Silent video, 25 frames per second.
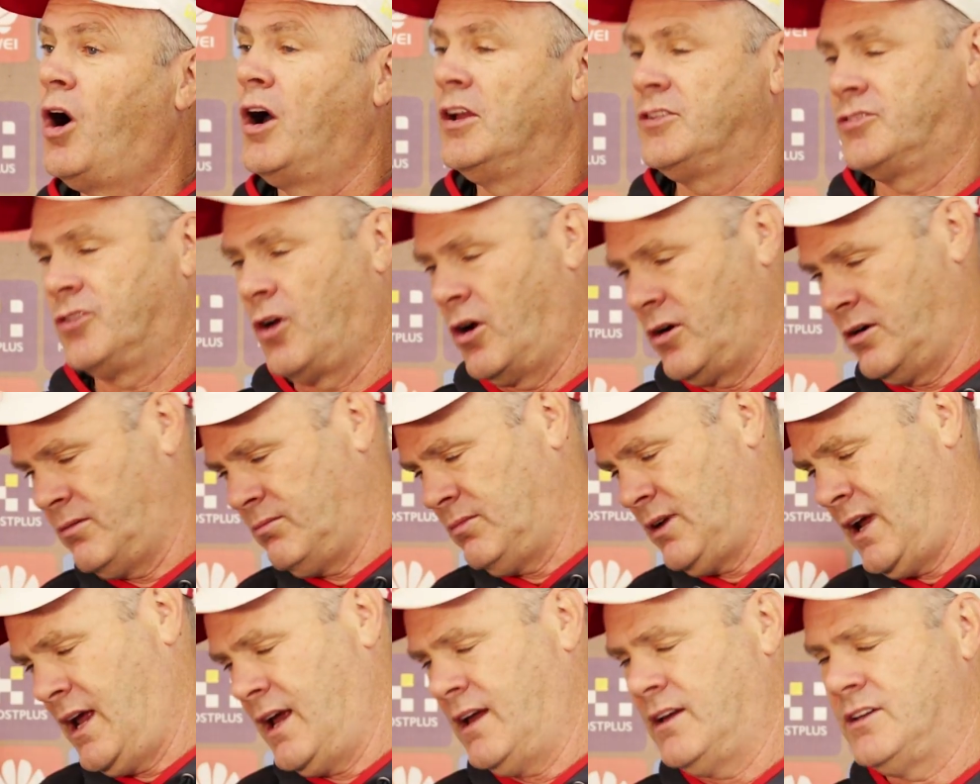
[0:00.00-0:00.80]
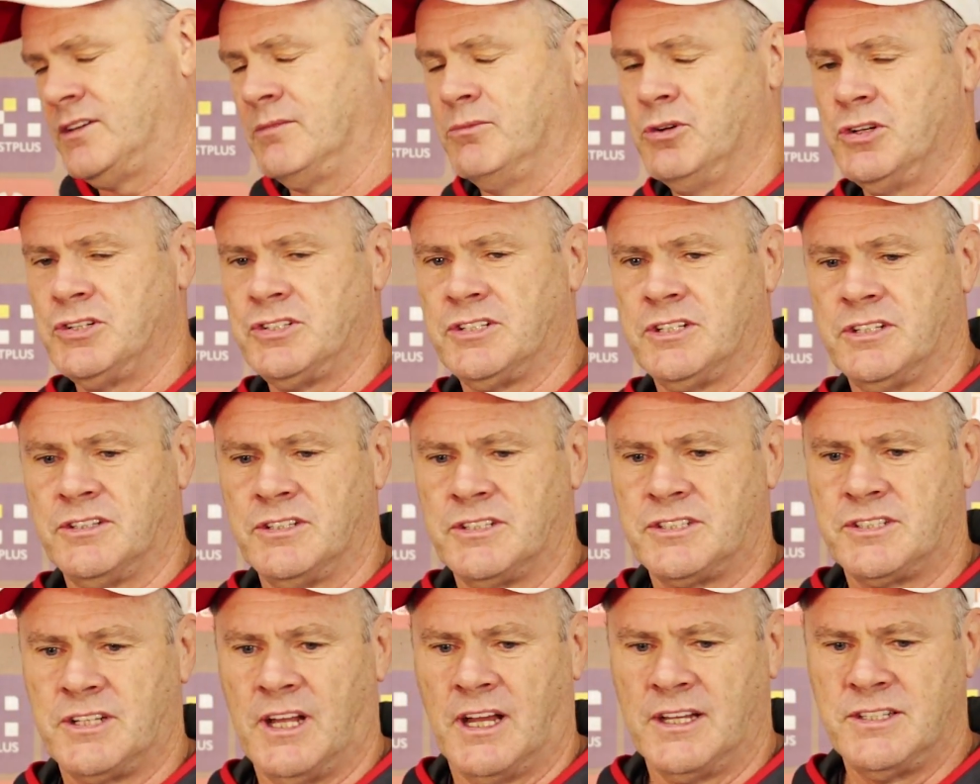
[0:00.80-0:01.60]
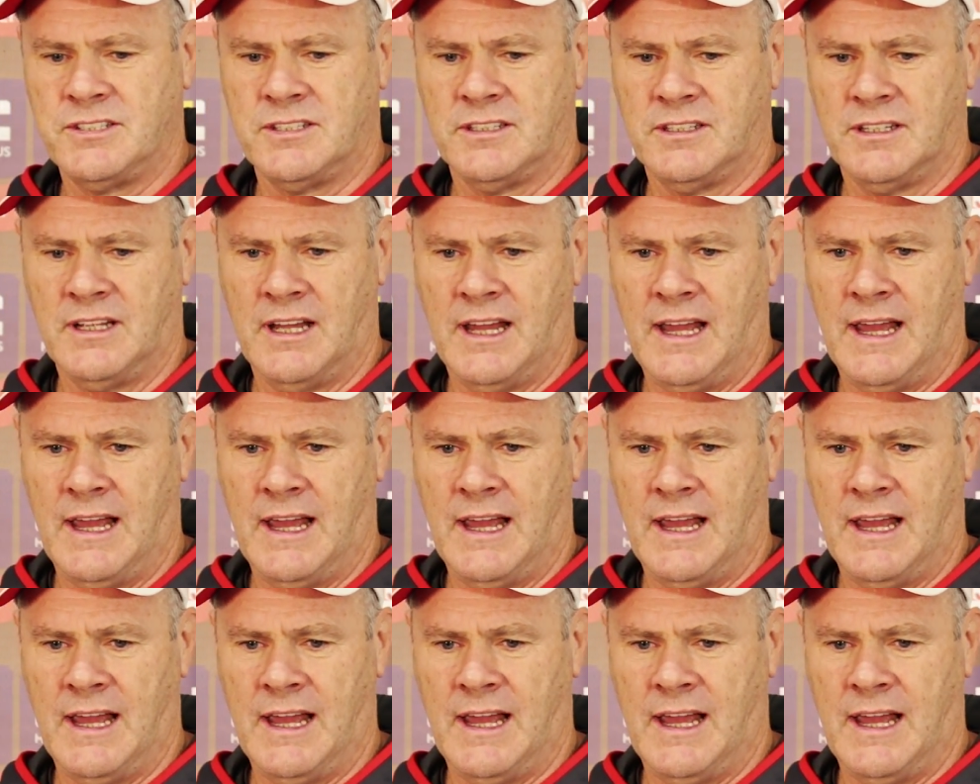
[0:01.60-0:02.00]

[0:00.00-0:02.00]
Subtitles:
Oh, sorry. Yeah, he's emergency at this stage.